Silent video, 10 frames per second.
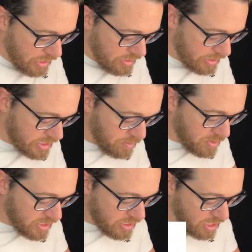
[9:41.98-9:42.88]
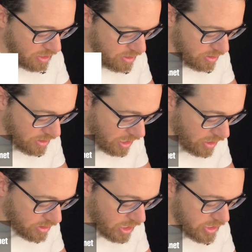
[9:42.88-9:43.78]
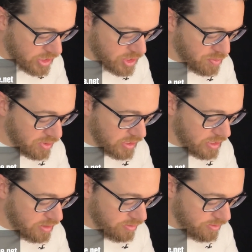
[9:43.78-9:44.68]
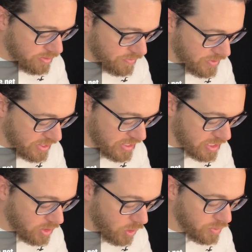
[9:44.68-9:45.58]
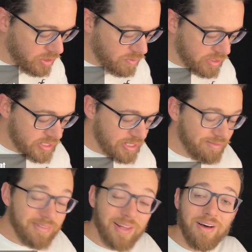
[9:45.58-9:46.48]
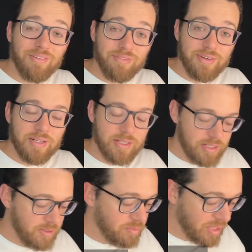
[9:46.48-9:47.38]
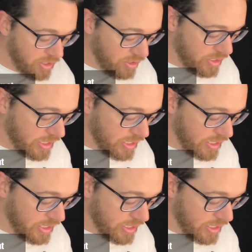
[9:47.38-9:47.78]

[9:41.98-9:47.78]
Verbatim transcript: They typically carry the unconscious belief that they can only receive love by earning